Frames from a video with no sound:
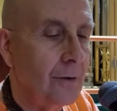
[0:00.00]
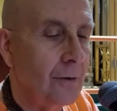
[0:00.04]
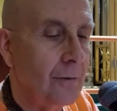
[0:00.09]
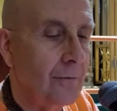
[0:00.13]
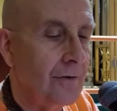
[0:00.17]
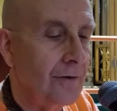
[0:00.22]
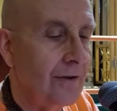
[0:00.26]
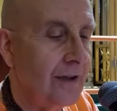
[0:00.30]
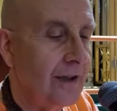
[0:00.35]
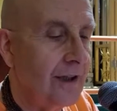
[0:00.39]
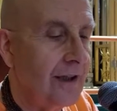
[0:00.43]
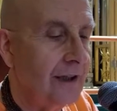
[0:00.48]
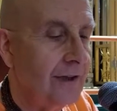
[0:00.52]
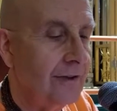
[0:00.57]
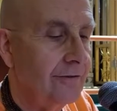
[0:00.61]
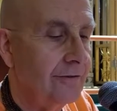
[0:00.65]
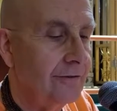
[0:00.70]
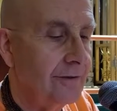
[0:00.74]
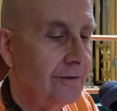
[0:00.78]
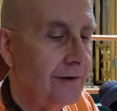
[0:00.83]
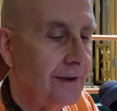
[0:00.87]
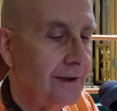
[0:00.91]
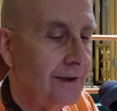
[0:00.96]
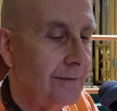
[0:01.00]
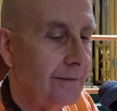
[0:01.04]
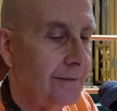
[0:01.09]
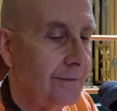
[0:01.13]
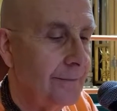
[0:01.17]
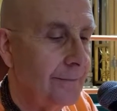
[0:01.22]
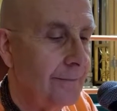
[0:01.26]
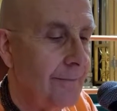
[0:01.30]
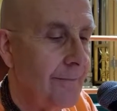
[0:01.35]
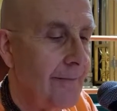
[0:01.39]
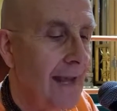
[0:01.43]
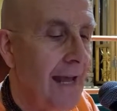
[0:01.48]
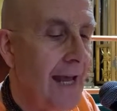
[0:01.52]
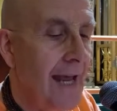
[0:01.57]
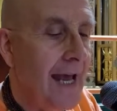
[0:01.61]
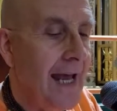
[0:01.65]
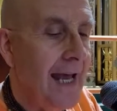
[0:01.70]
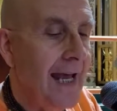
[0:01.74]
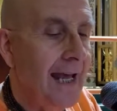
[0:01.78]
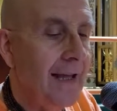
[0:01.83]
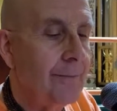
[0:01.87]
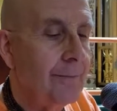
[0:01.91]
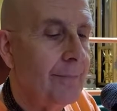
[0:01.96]
over the country.
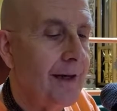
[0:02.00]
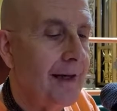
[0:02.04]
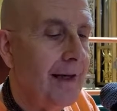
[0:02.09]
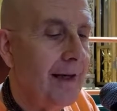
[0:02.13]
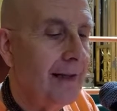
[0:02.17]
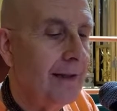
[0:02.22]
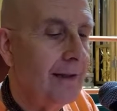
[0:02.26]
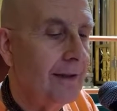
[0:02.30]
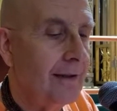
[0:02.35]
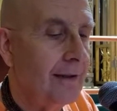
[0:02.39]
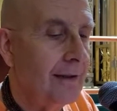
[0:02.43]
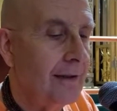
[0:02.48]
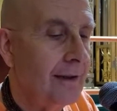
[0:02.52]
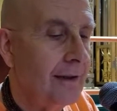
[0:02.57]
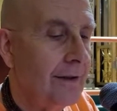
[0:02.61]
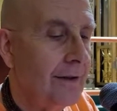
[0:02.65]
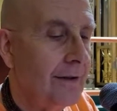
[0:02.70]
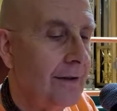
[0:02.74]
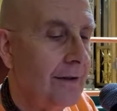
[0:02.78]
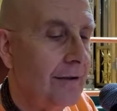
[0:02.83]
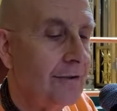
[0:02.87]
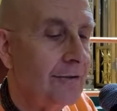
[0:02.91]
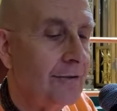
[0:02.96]
And by the